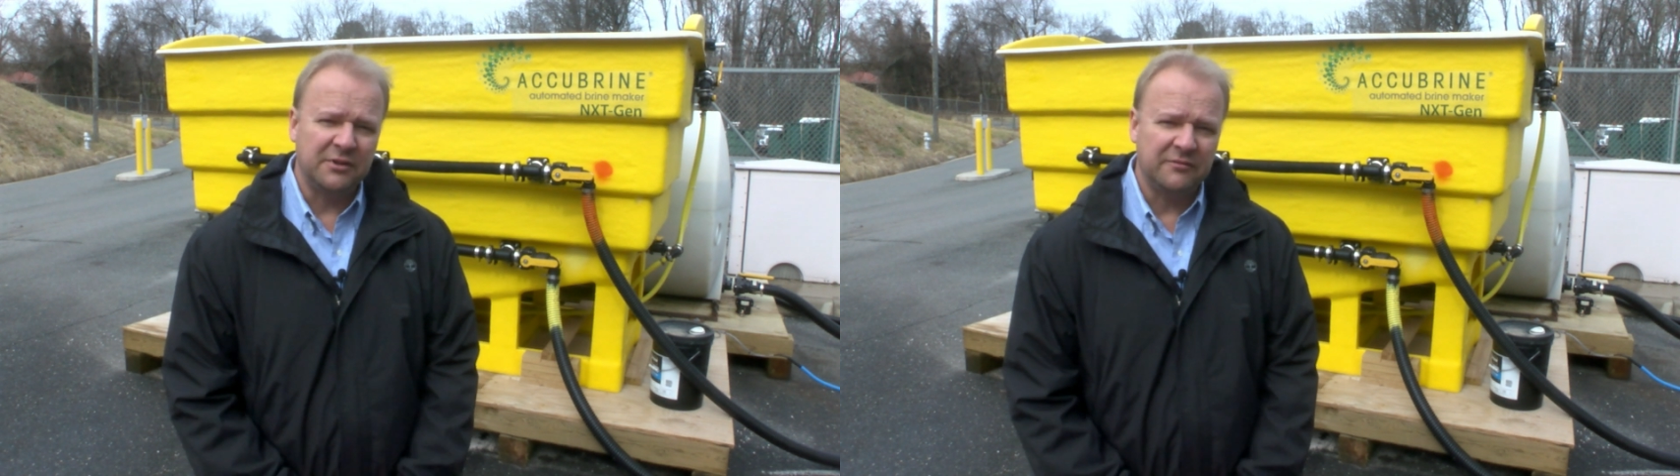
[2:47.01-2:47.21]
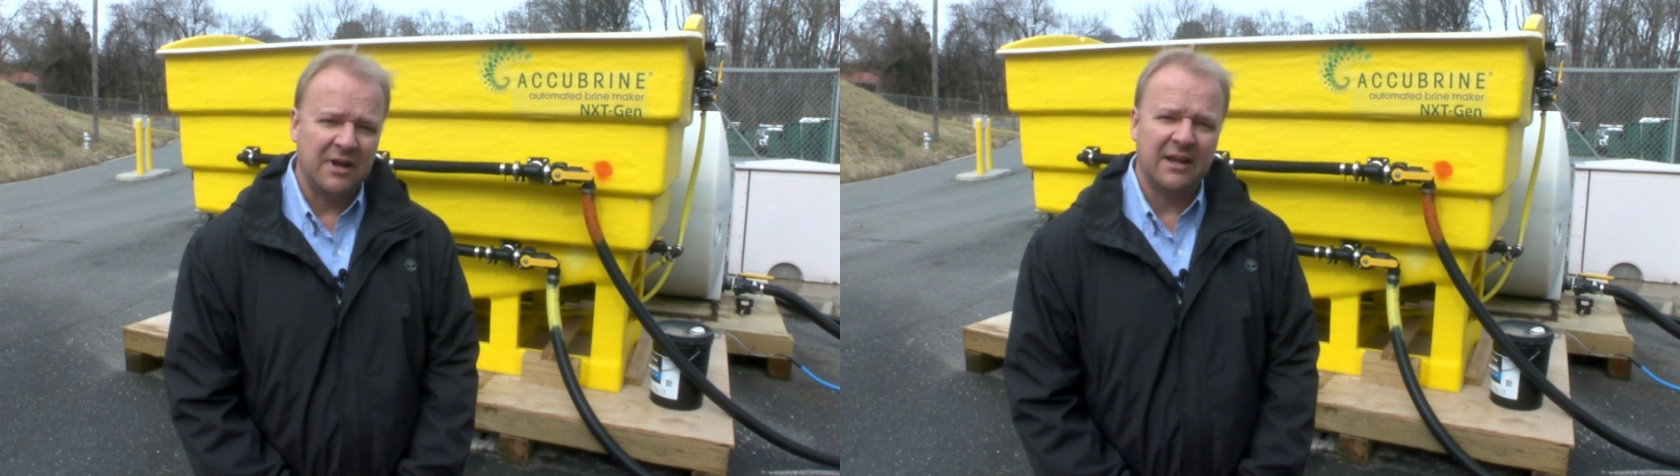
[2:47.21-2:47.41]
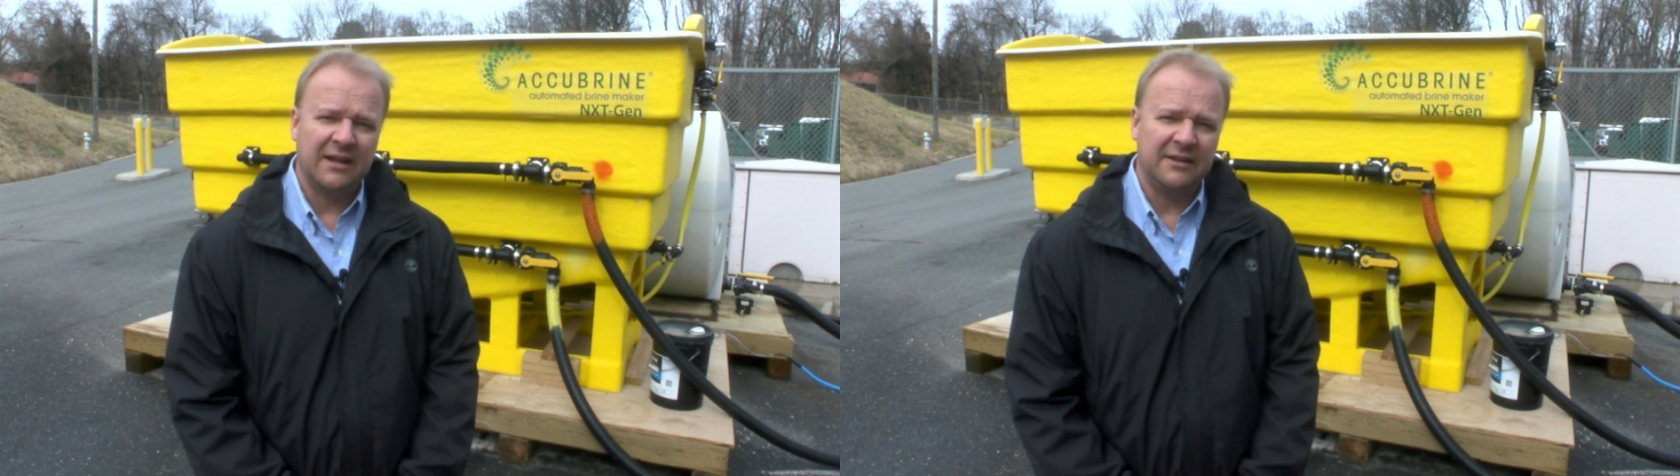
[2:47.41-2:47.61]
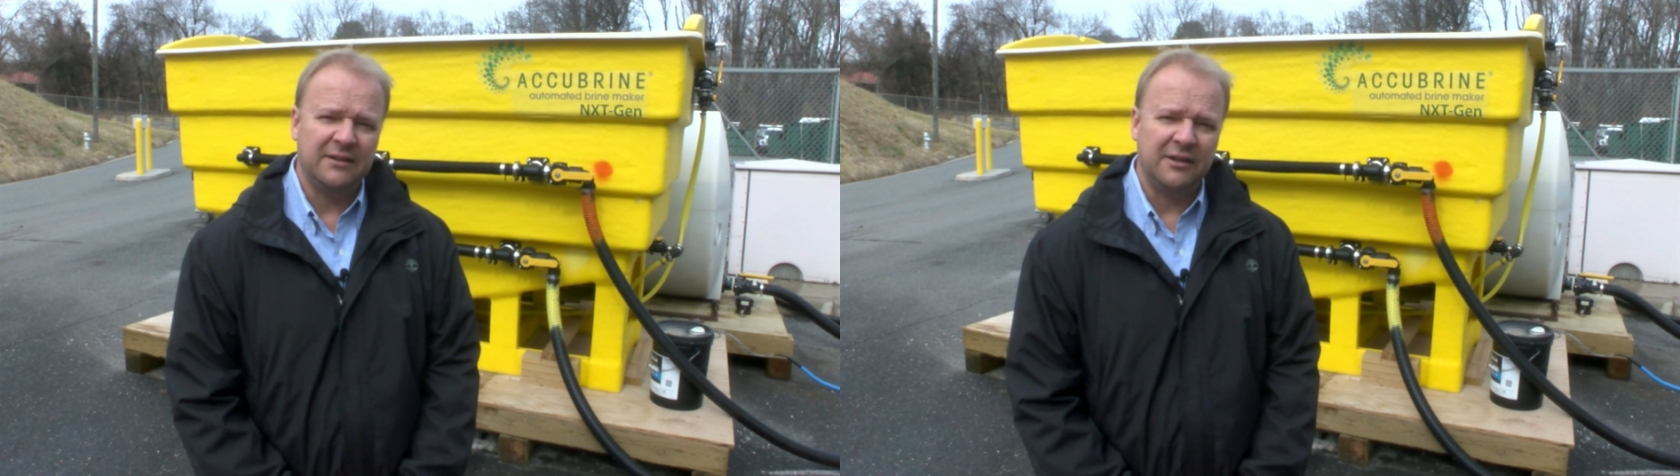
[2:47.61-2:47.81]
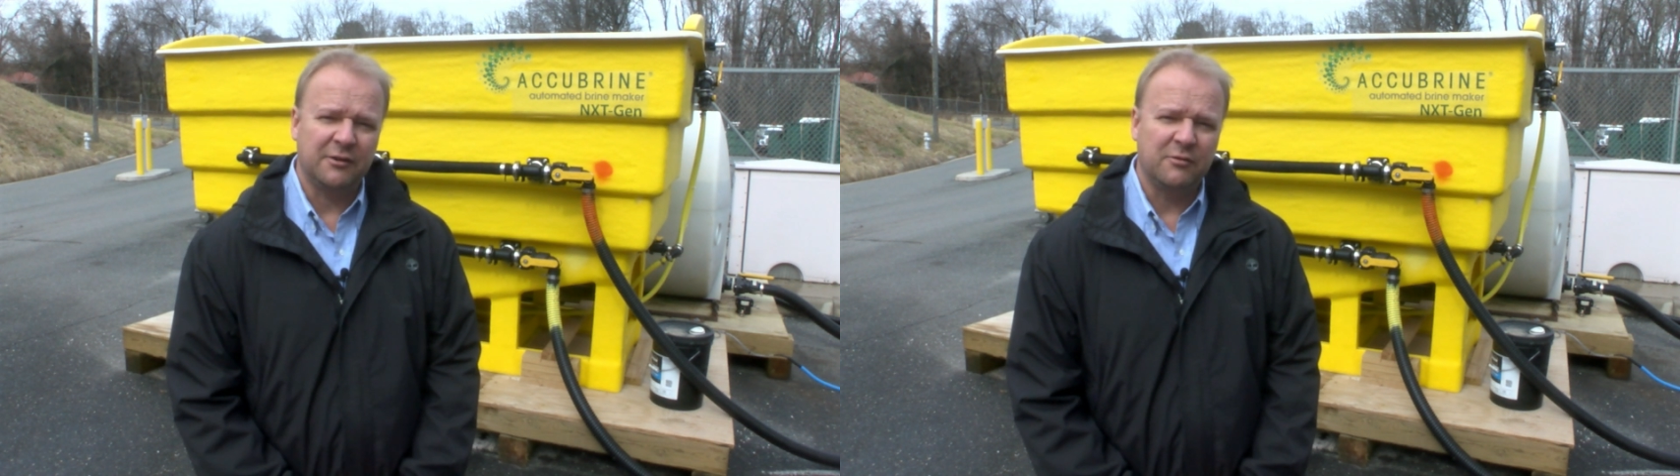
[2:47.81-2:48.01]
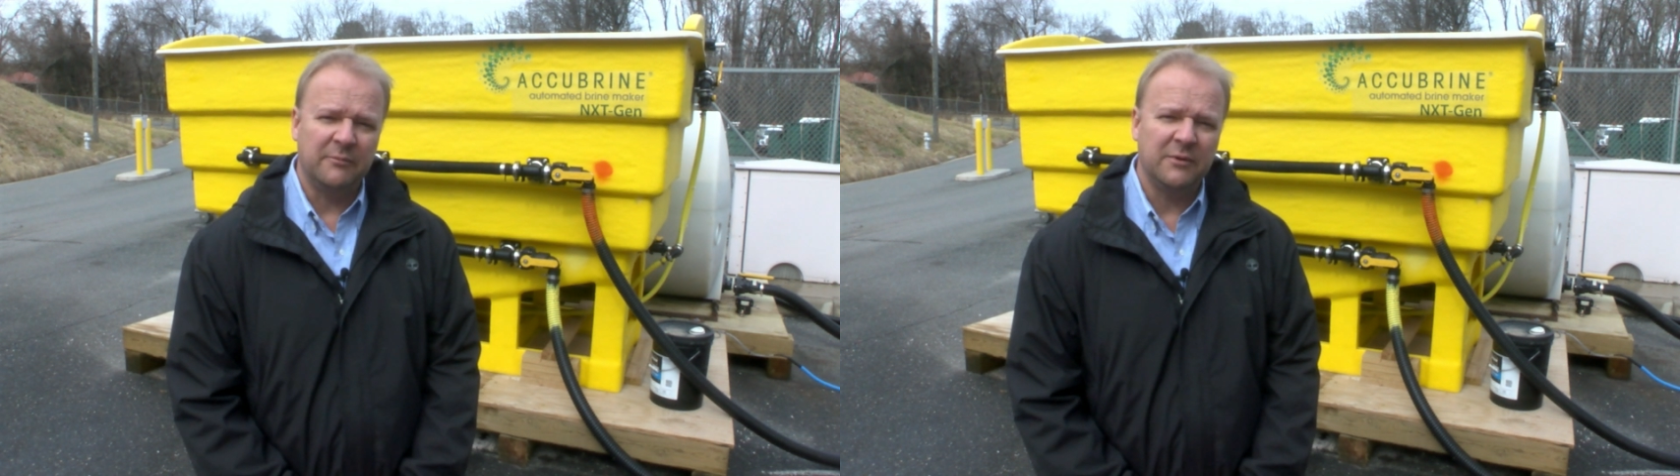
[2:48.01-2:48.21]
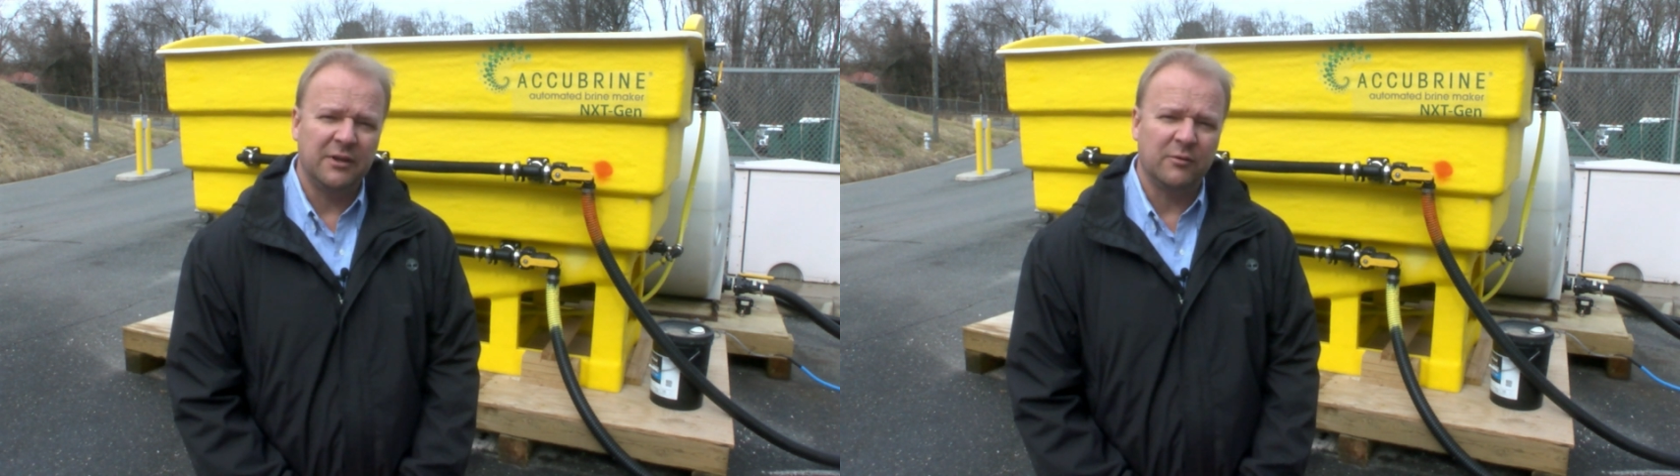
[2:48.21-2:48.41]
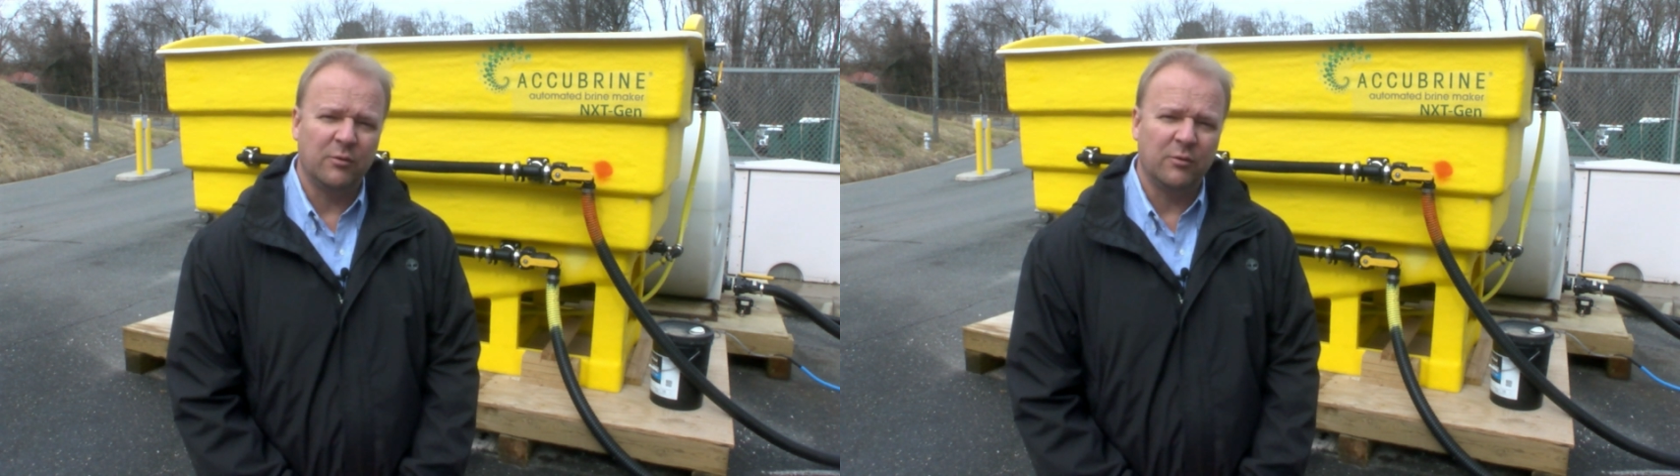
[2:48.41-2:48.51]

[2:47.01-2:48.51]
we have not had the equipment